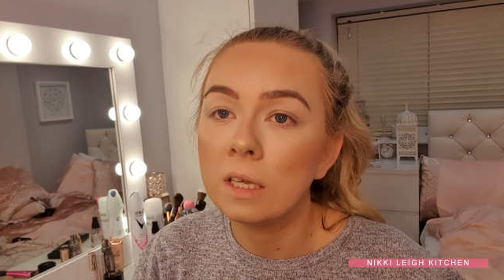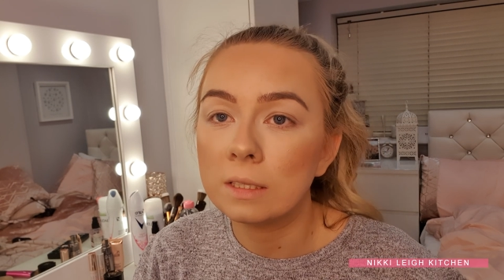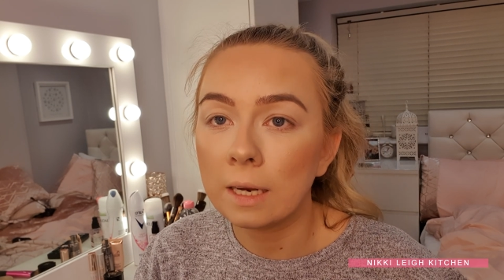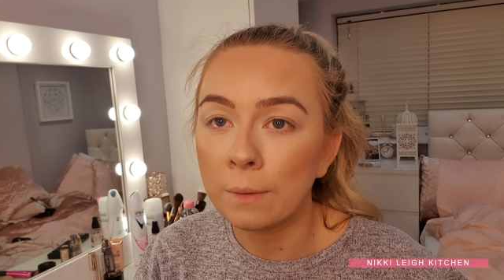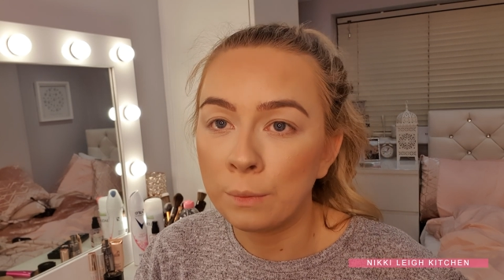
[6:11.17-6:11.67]

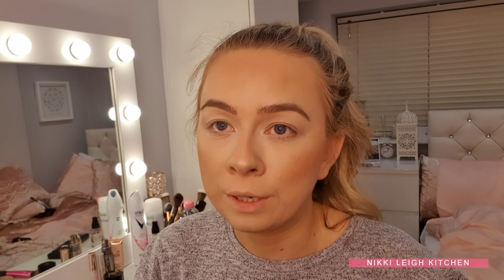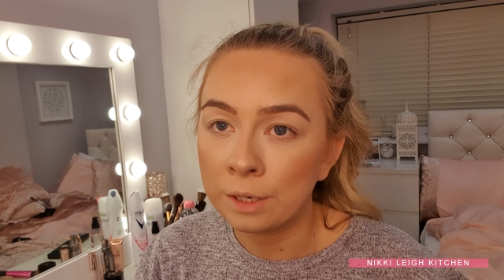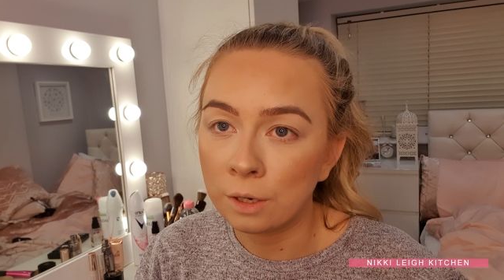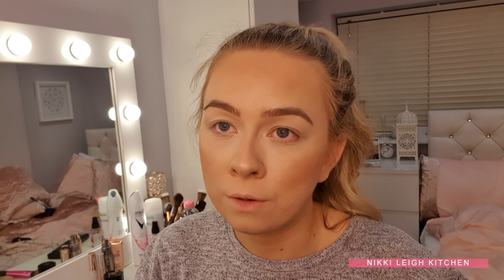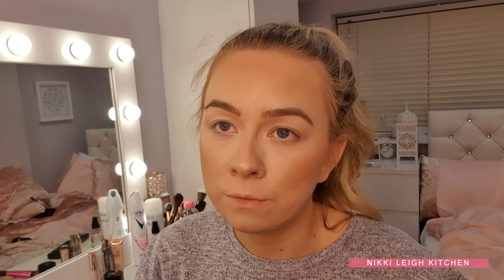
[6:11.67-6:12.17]
Today we're going
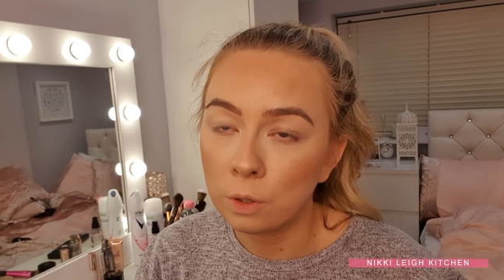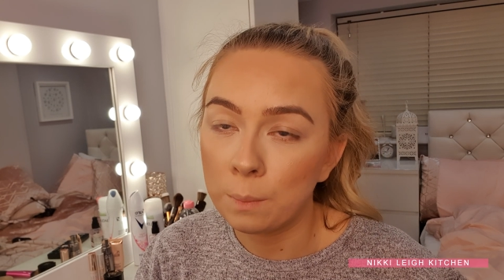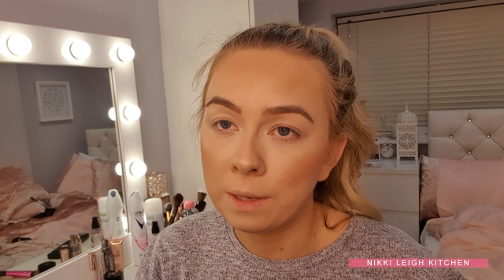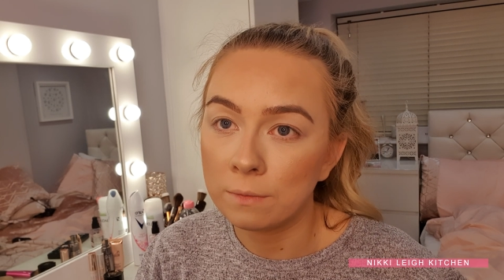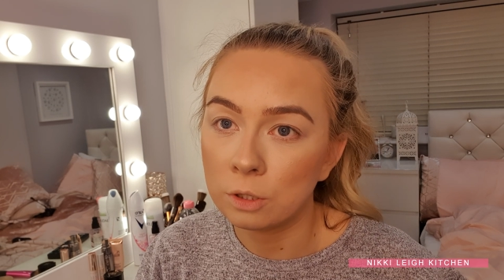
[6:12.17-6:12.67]
to go for a
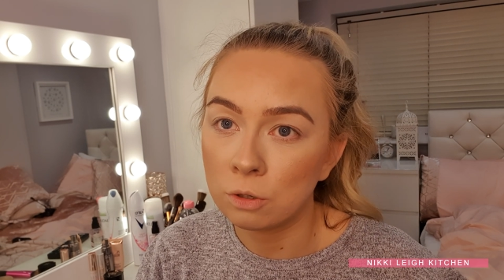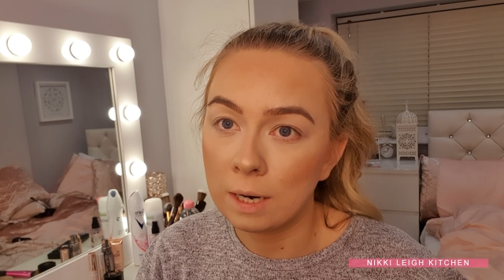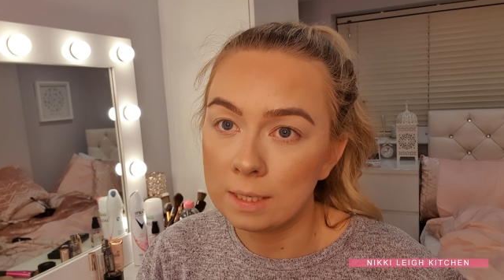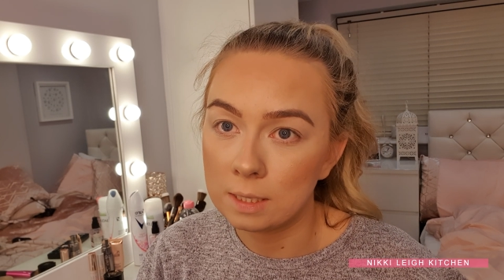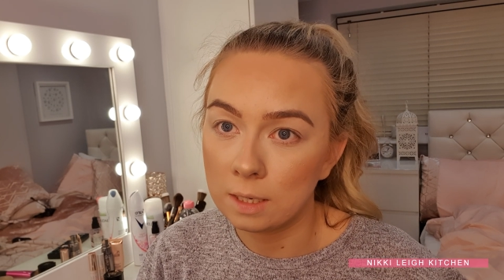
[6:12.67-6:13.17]
bit of a
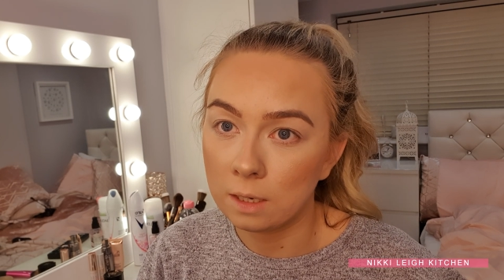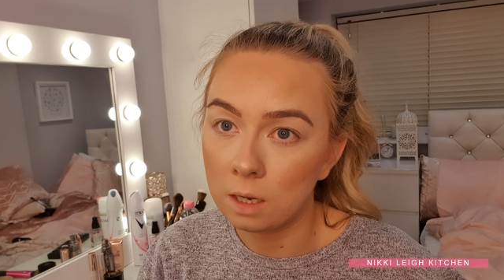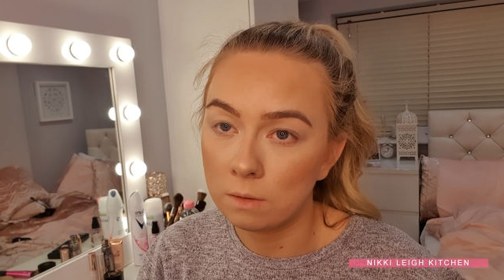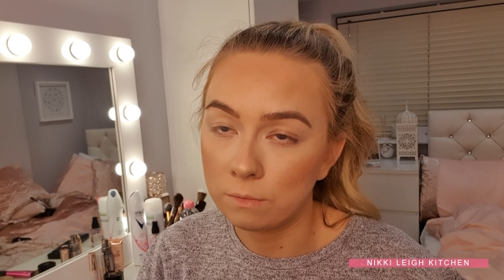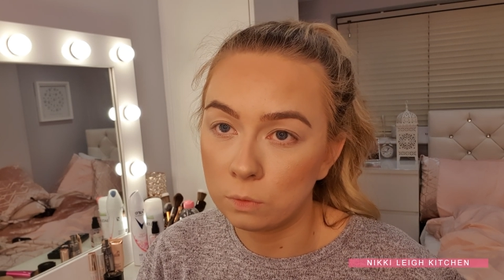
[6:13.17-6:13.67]
crazy,
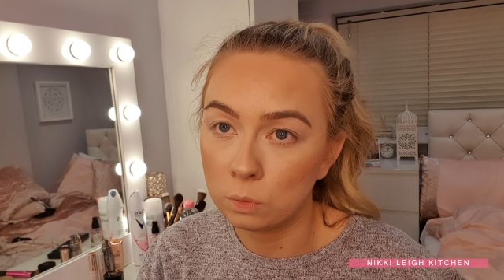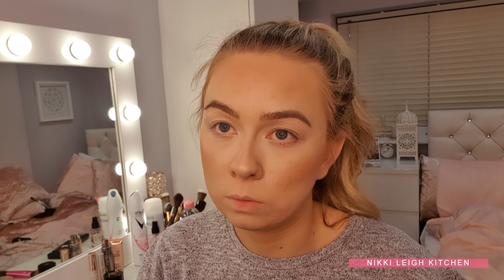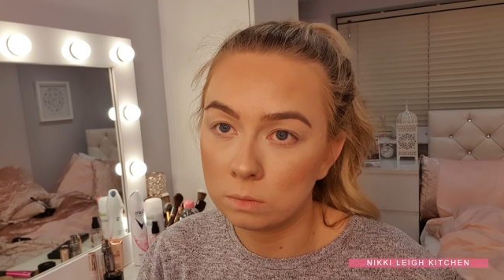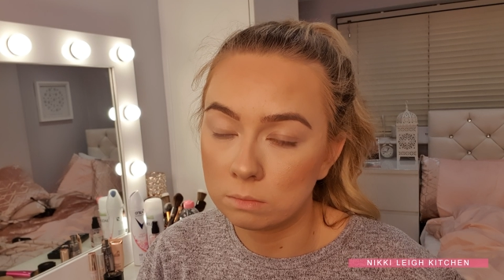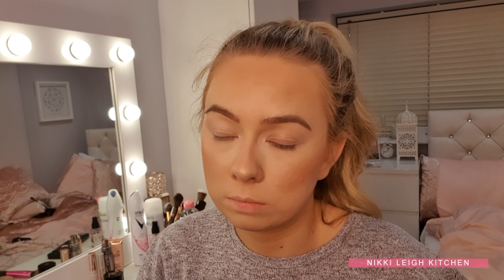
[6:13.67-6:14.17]

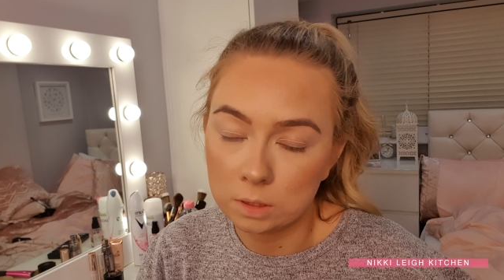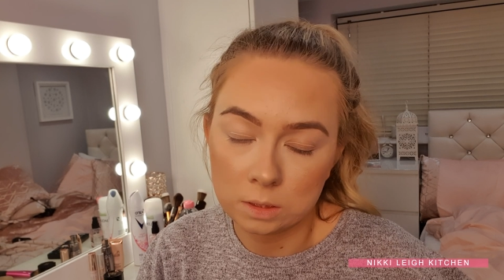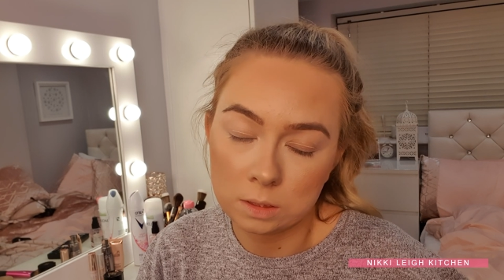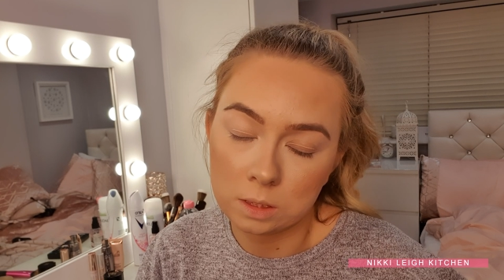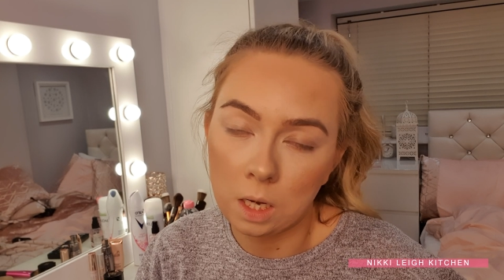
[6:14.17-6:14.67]
colourful
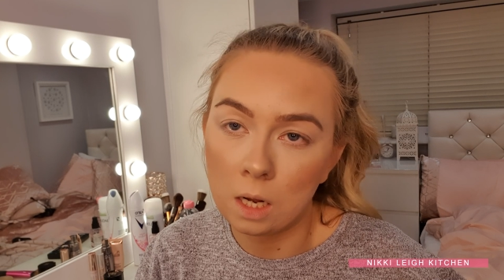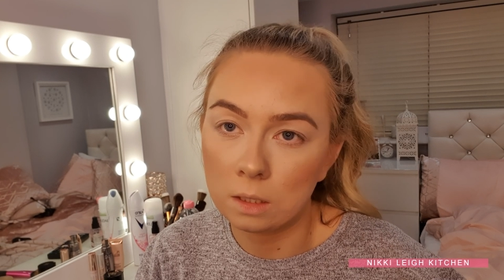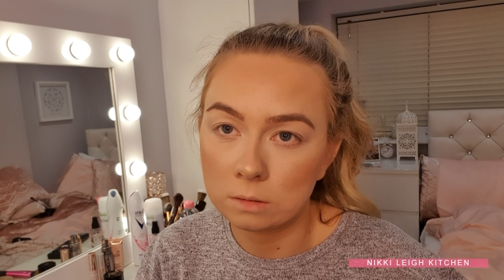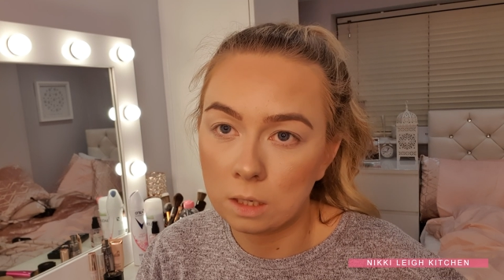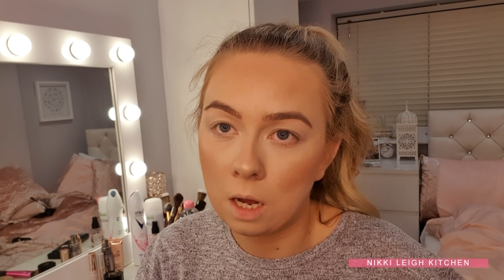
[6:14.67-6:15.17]
cut
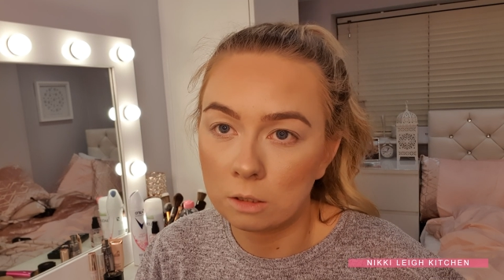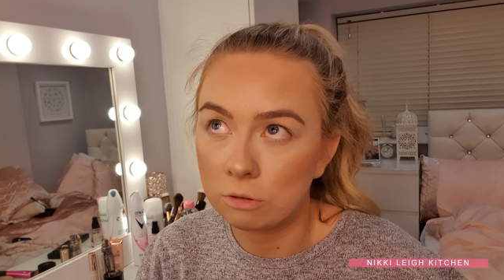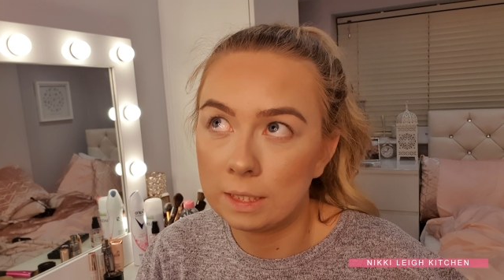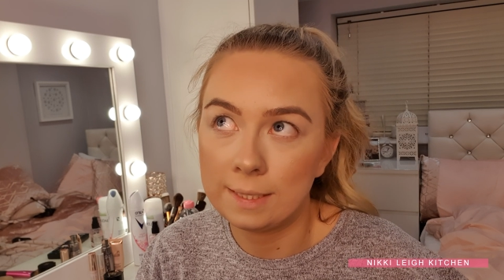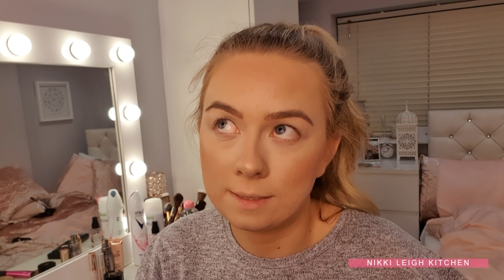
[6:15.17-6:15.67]

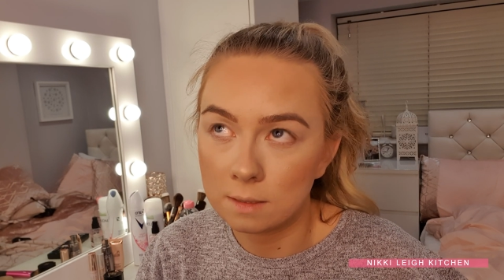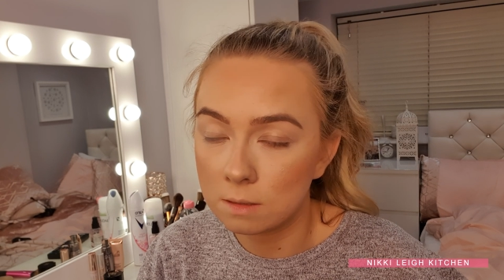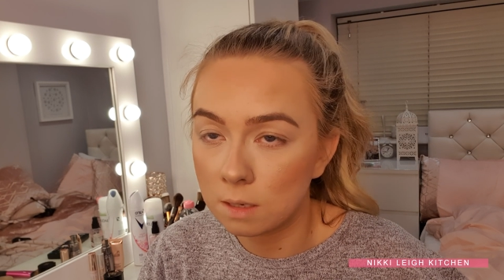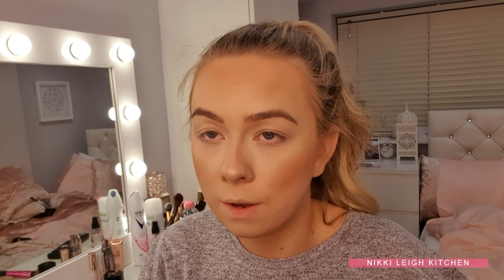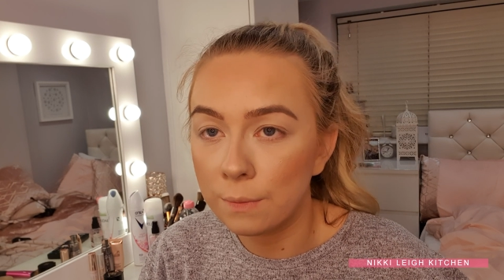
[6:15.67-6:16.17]
crease.
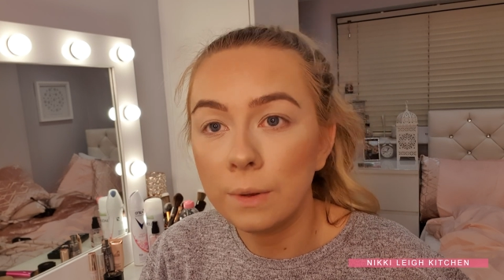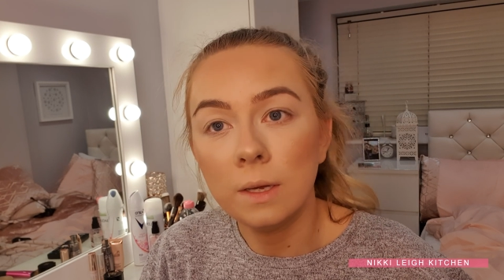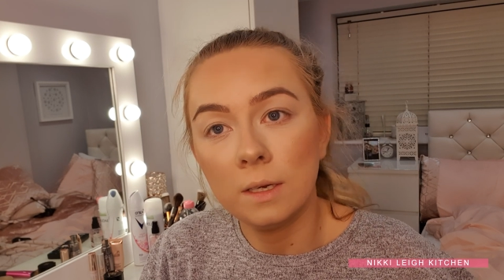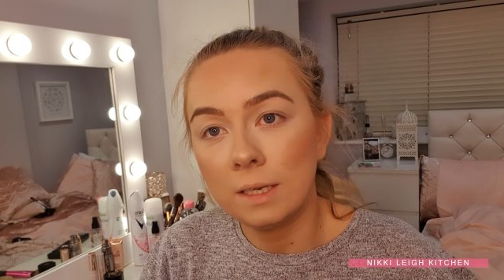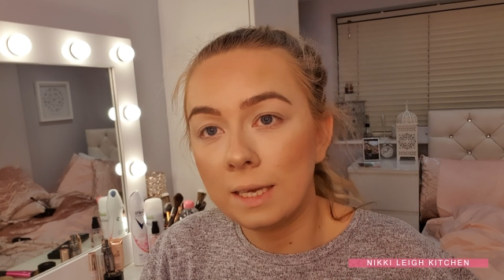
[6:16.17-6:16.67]
So
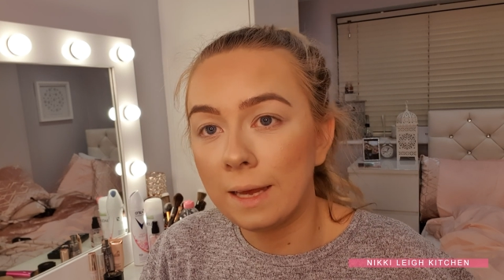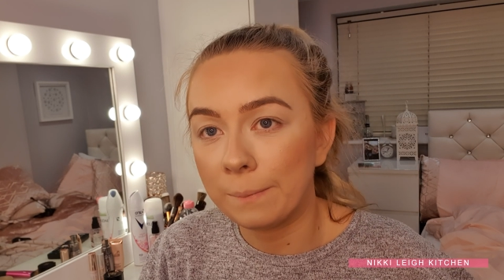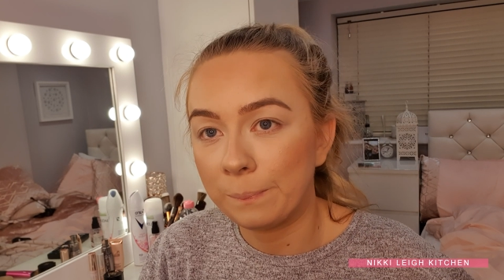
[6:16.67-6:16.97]
yeah.